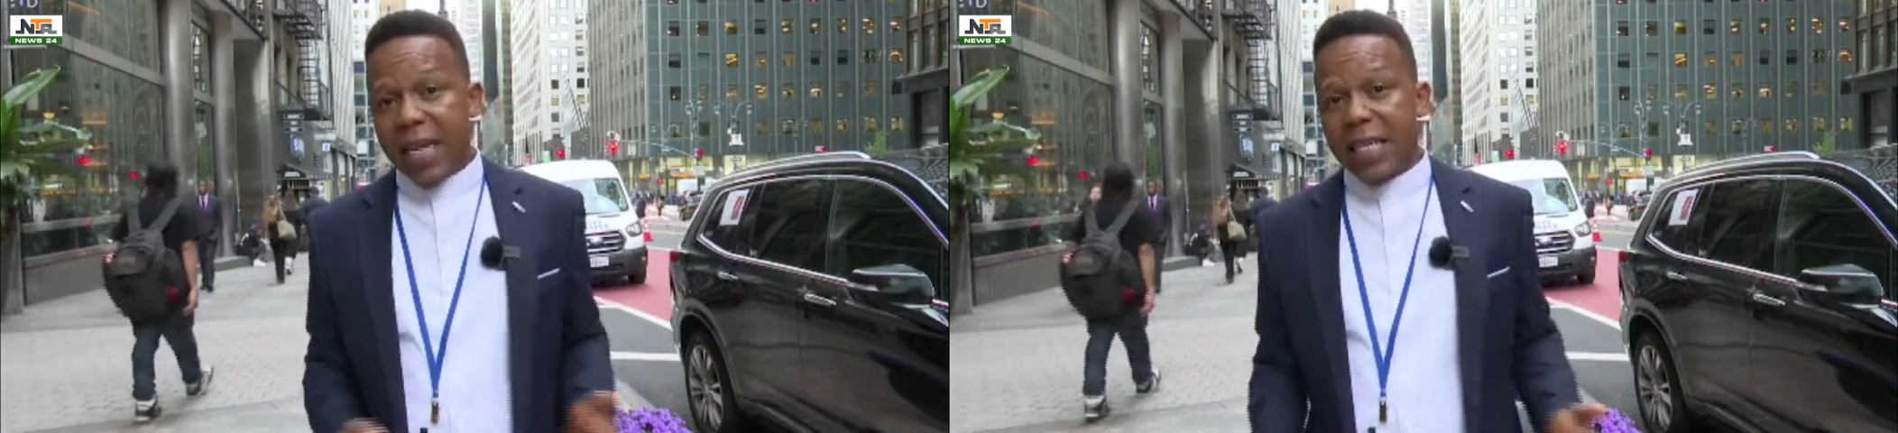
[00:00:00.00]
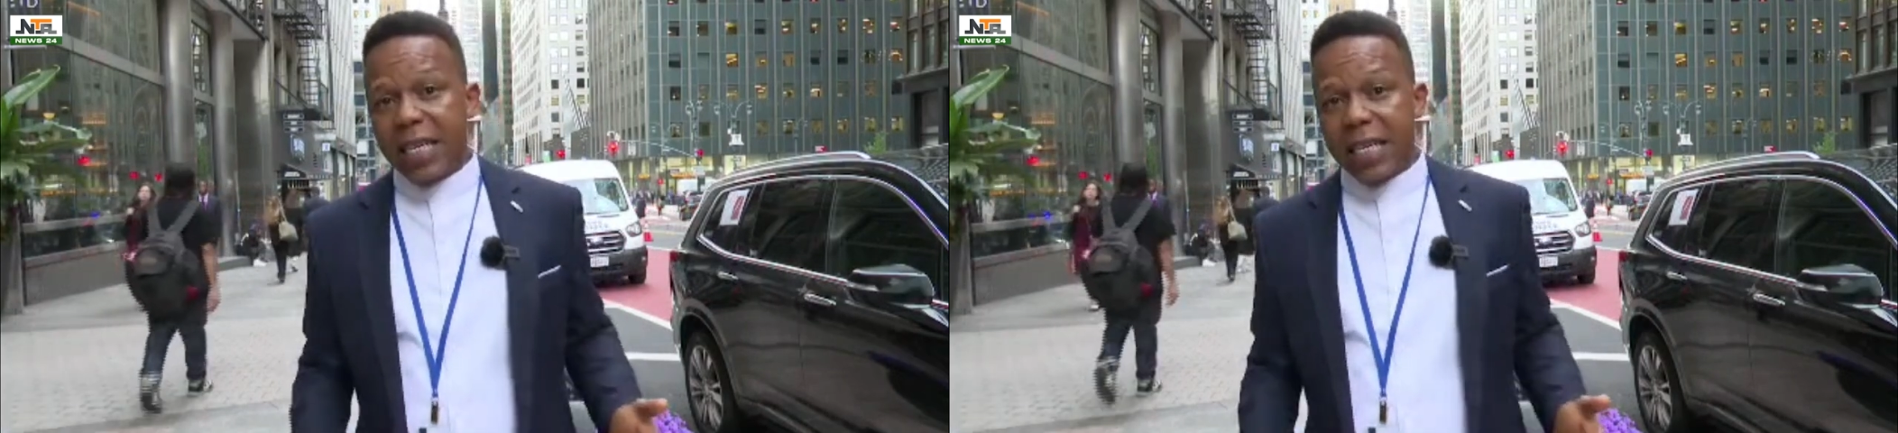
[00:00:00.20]

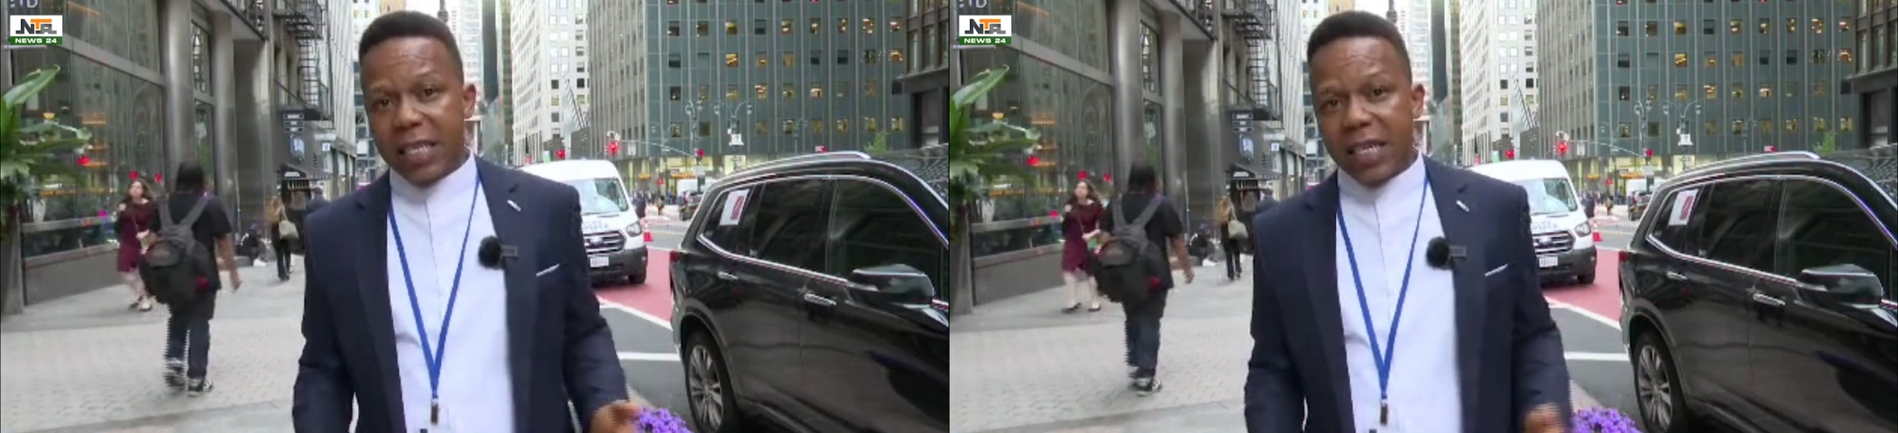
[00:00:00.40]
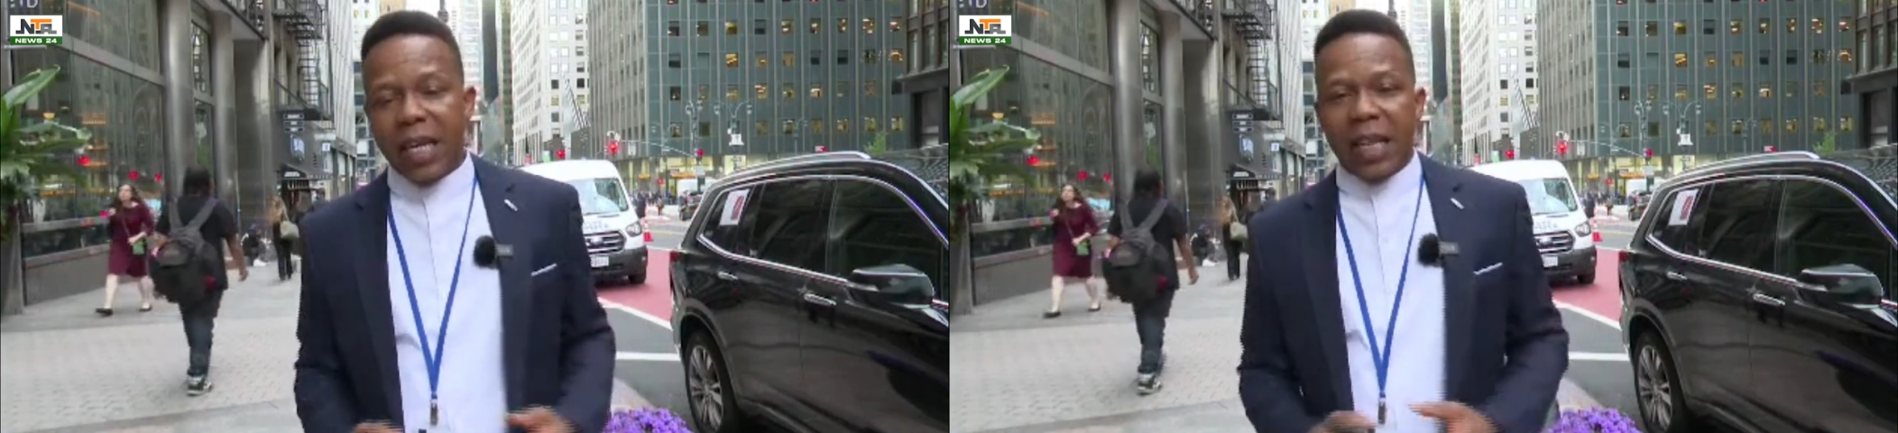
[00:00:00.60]
And
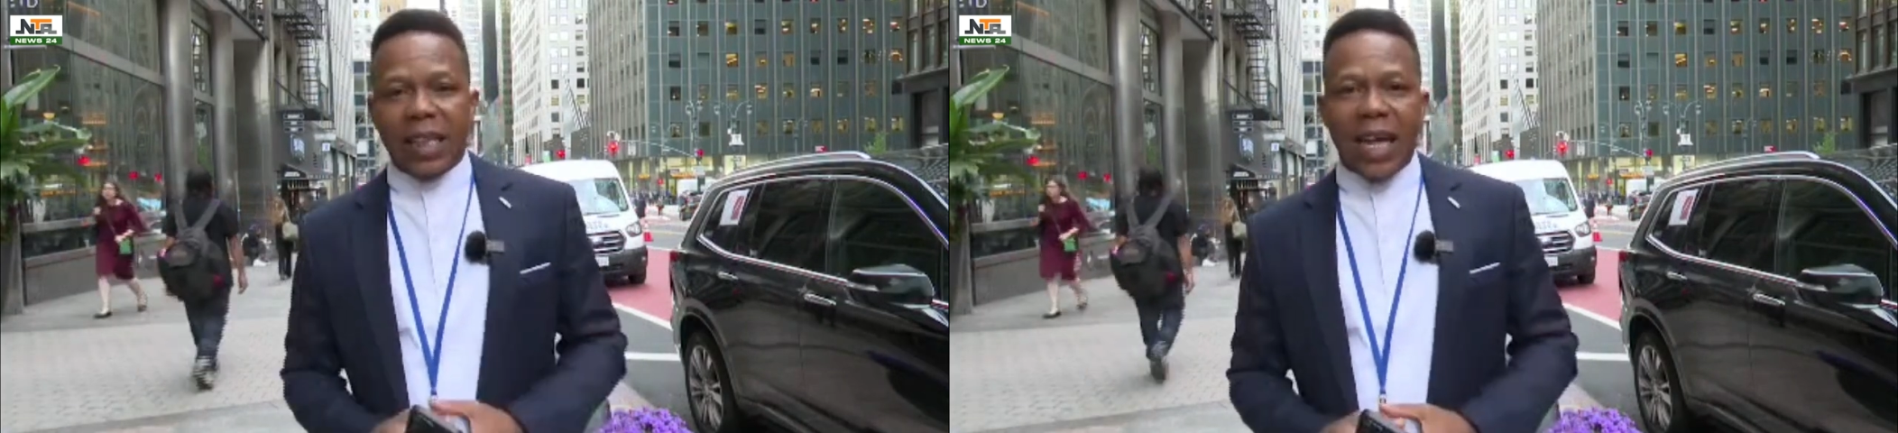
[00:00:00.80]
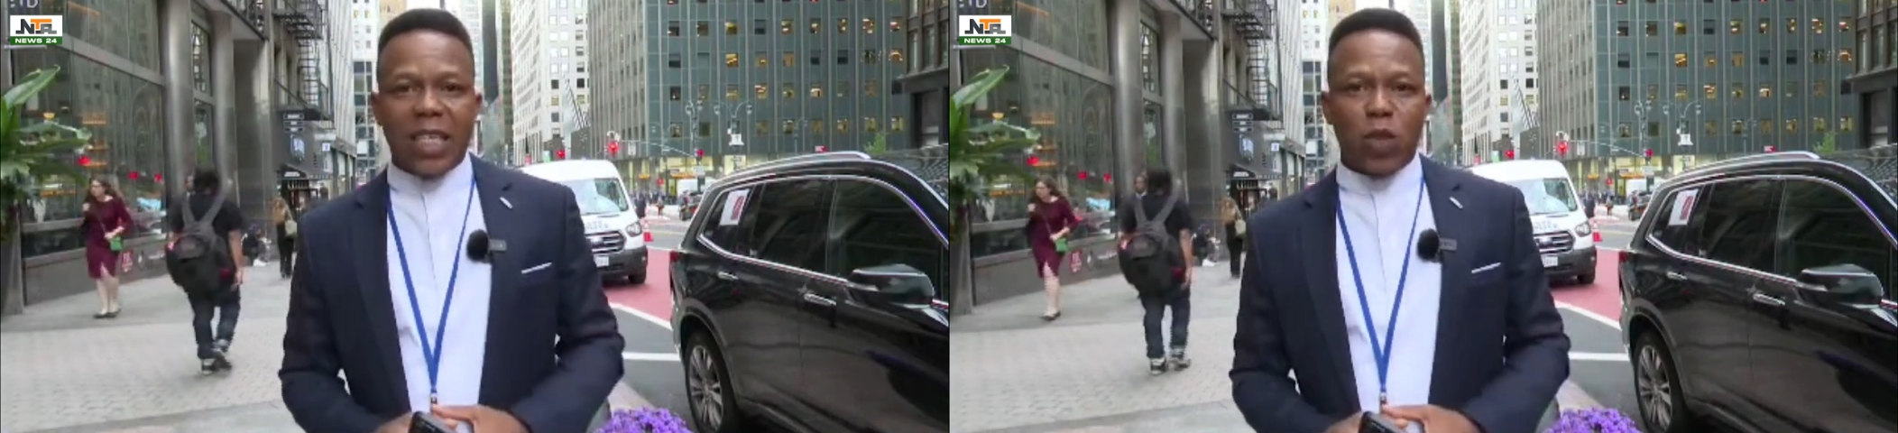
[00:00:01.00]
indeed,
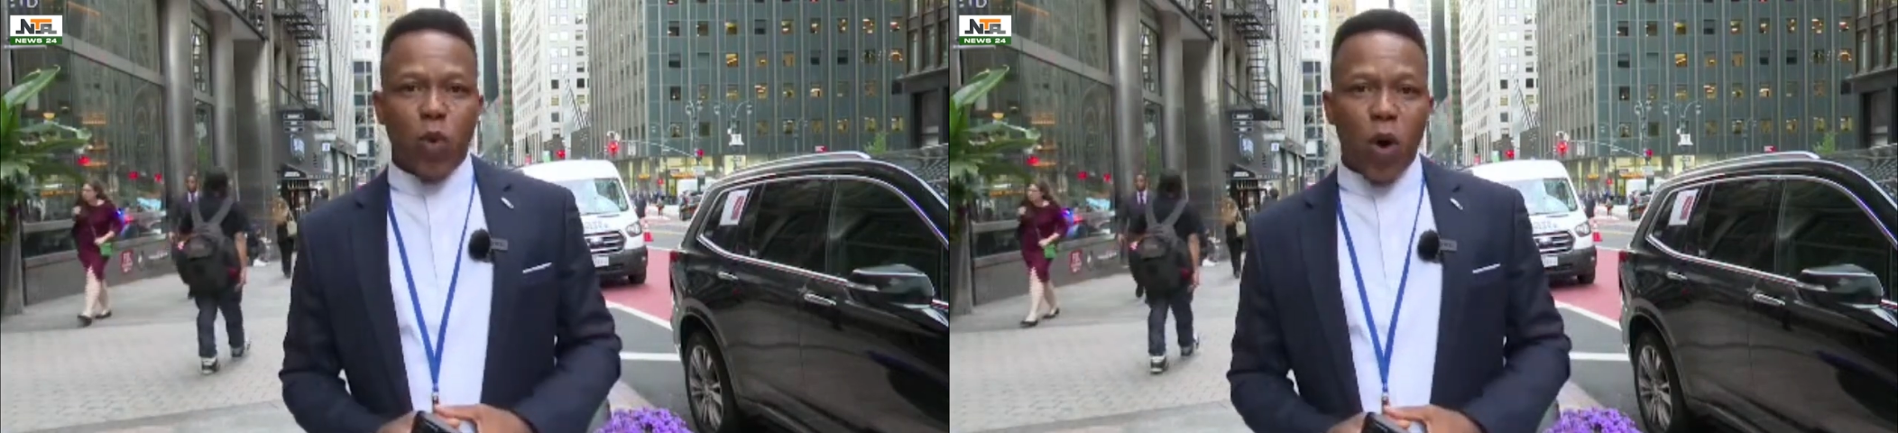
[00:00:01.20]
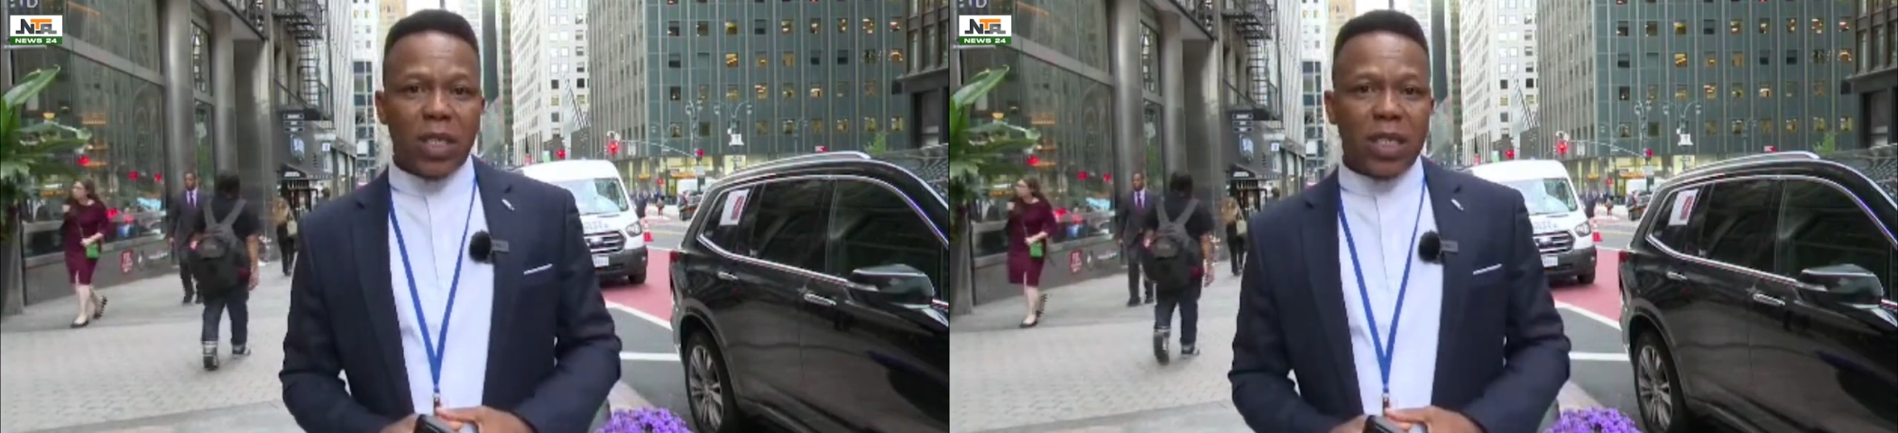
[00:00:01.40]
that is
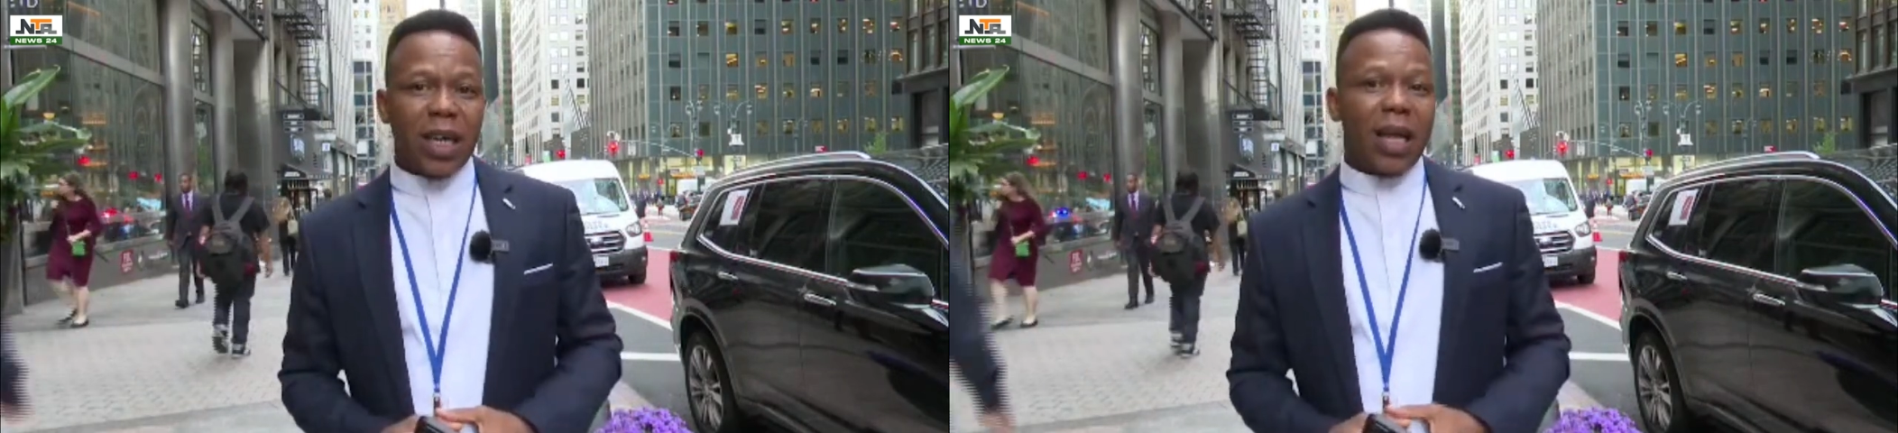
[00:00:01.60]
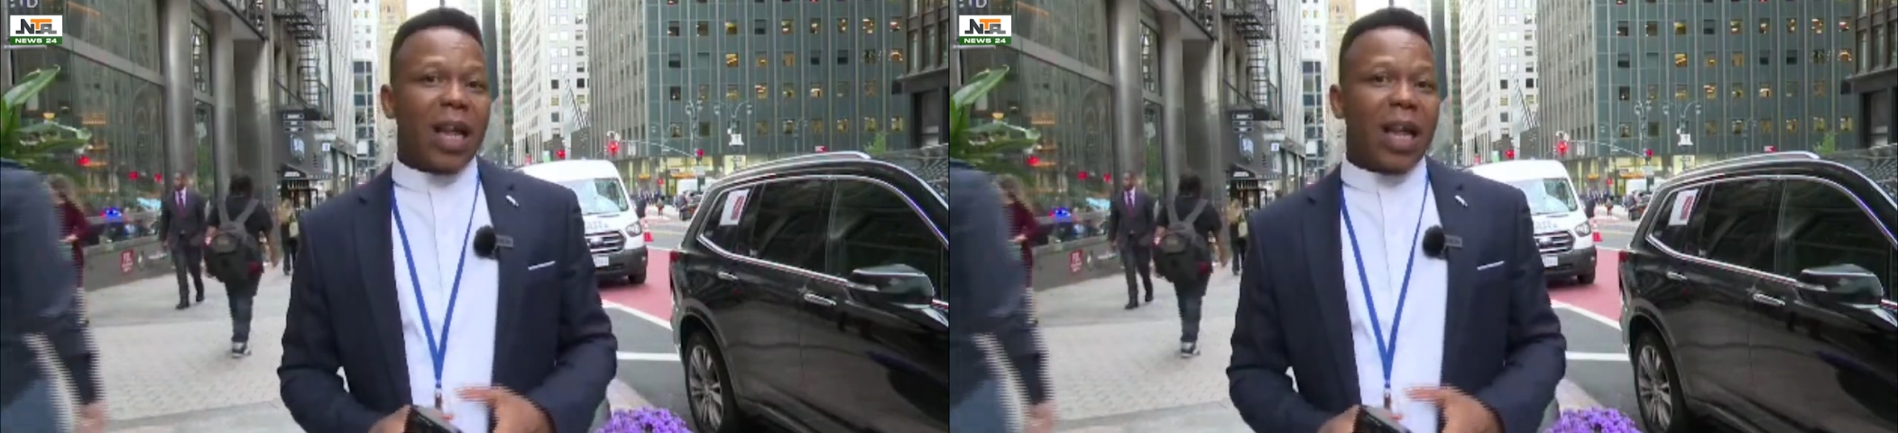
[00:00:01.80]
what